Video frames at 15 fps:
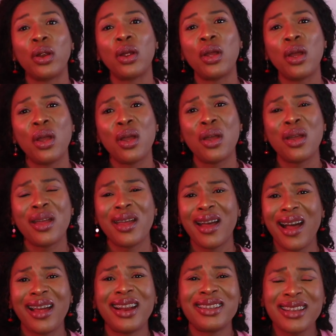
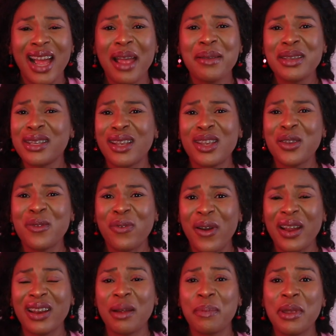And at times you
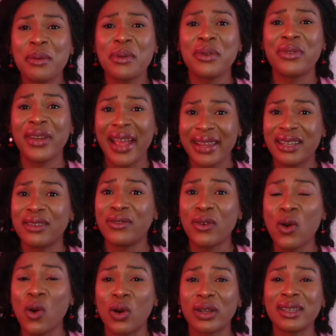find that people even get
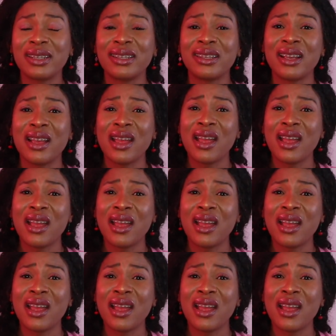divorced.